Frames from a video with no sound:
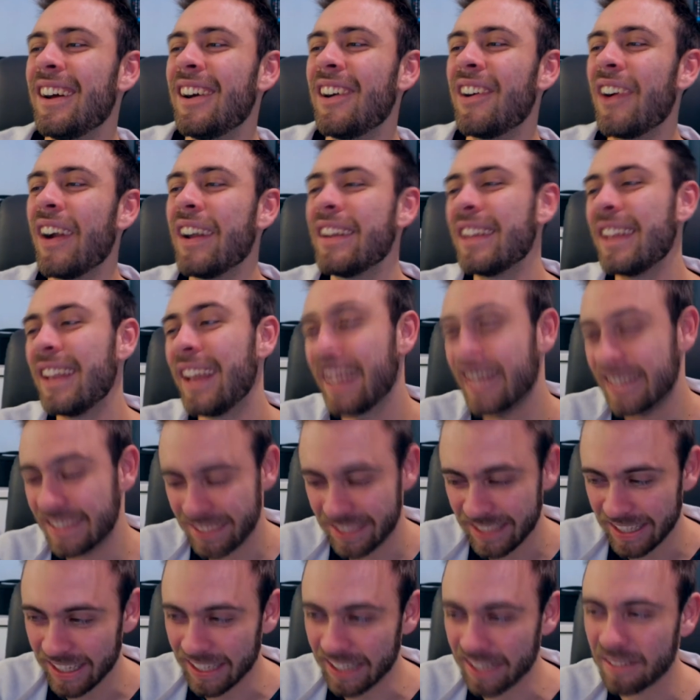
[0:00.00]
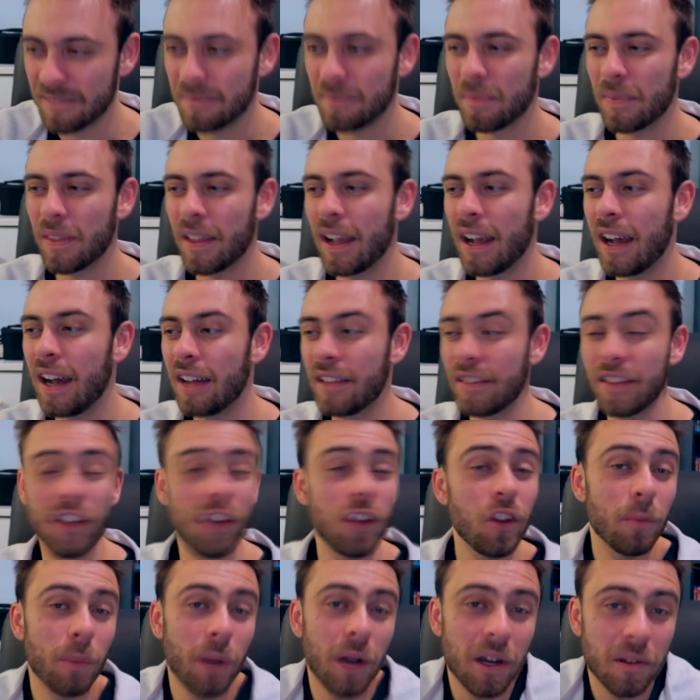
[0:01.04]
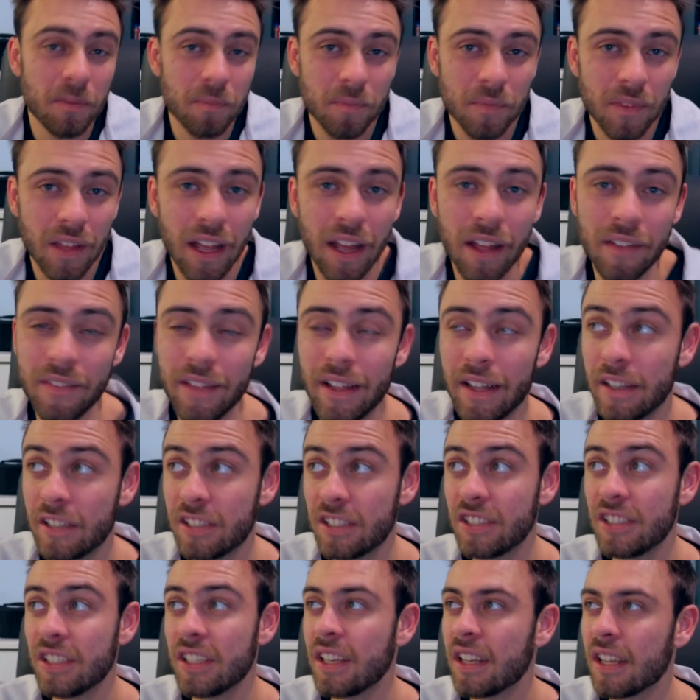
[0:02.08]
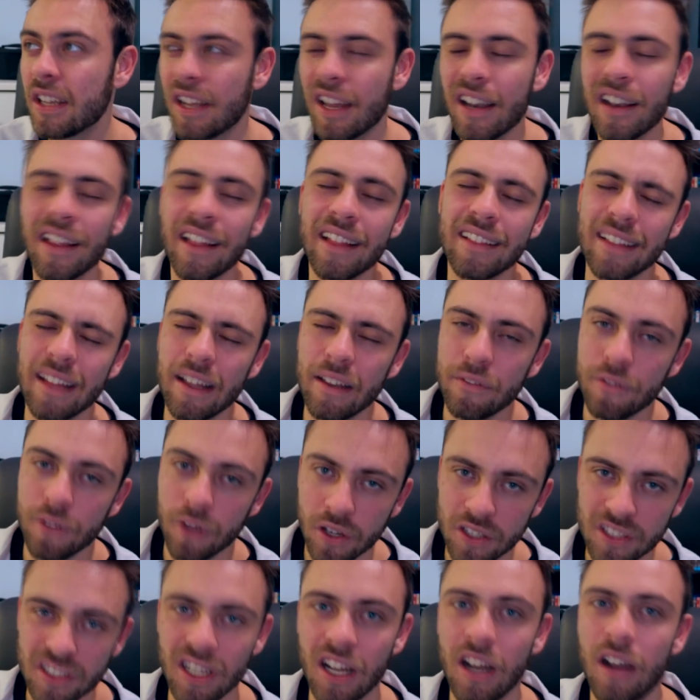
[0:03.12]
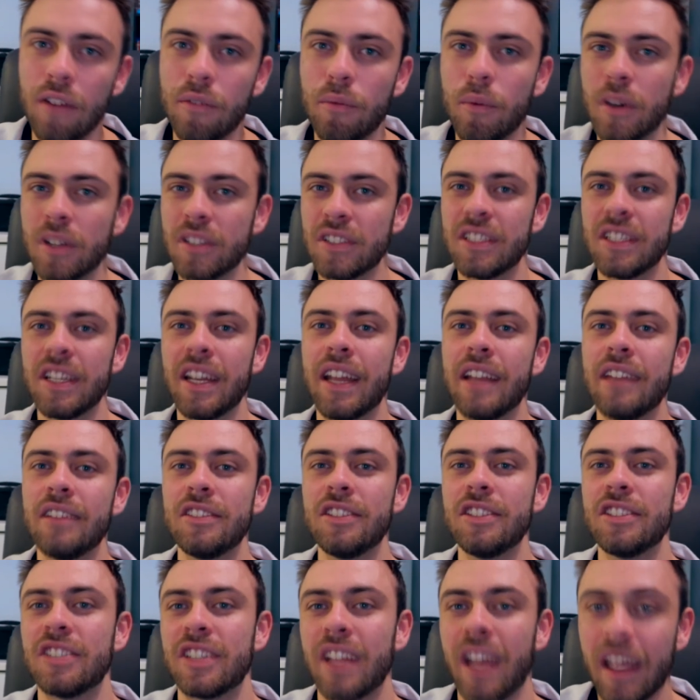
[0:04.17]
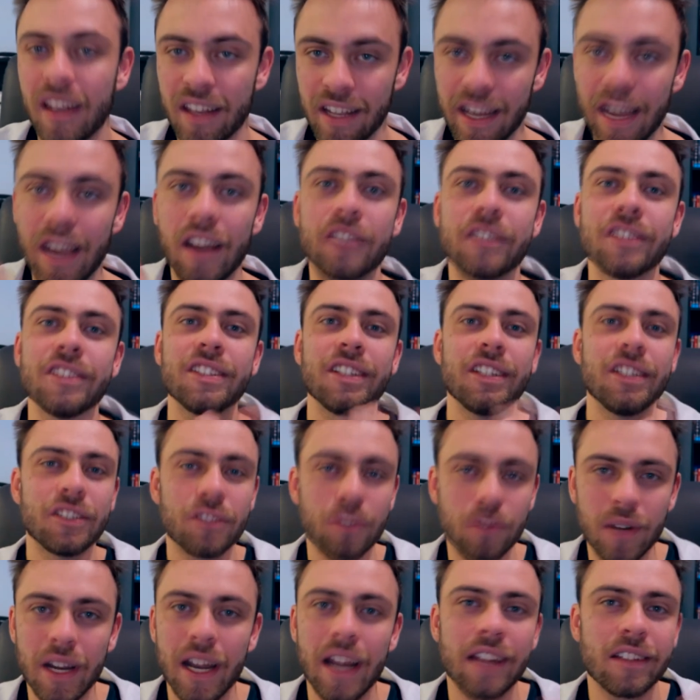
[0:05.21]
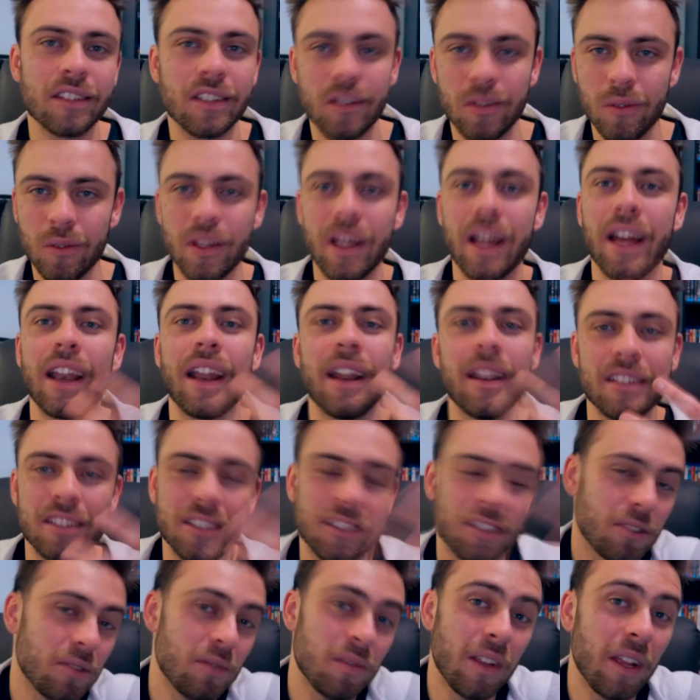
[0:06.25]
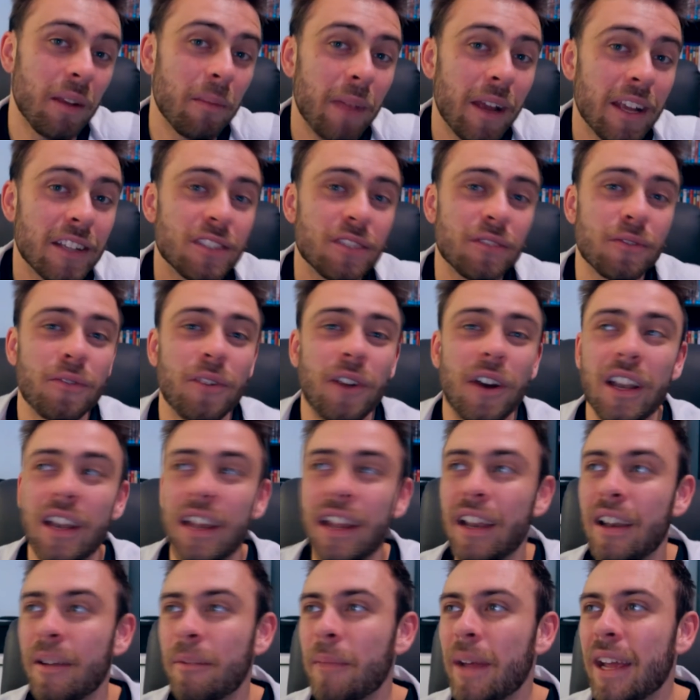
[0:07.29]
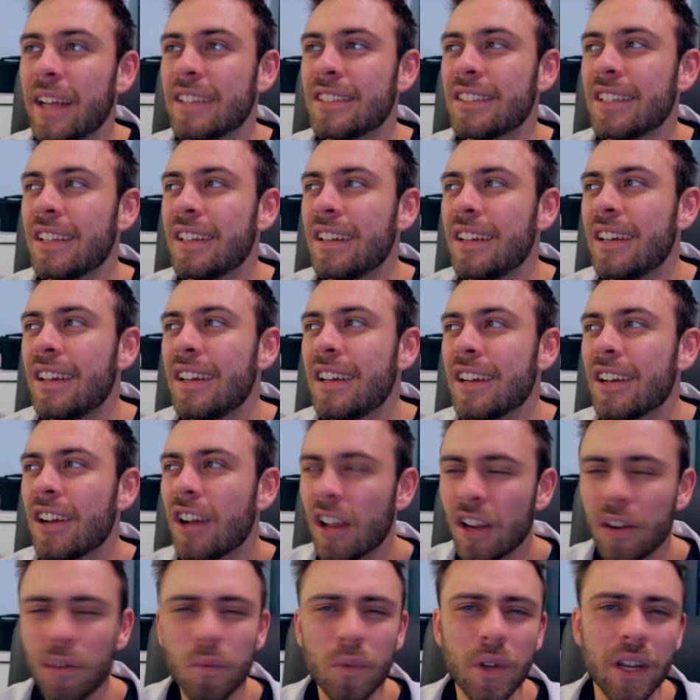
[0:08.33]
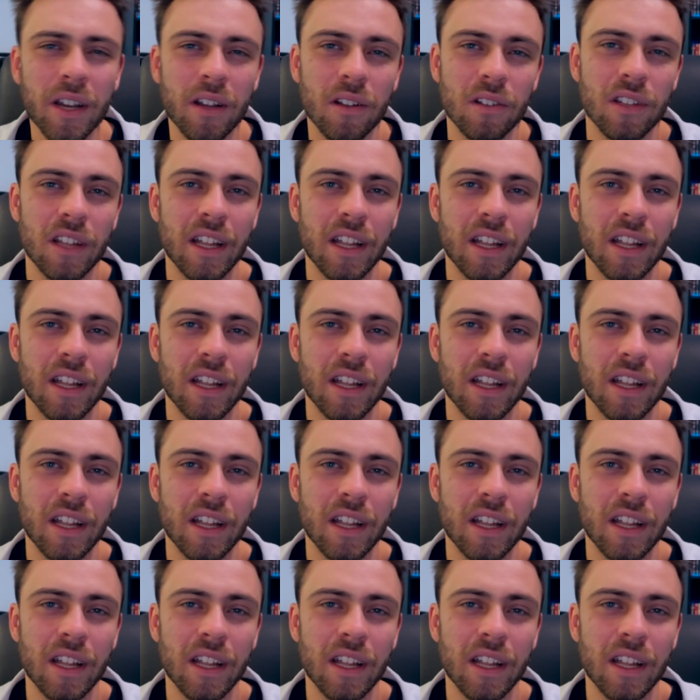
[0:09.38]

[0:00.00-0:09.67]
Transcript: All right, the next thing, uh, the humor. And now this is in that kind of like that first half once again, just how the characters interact and all that. It just it makes it fun and it makes it kind of real.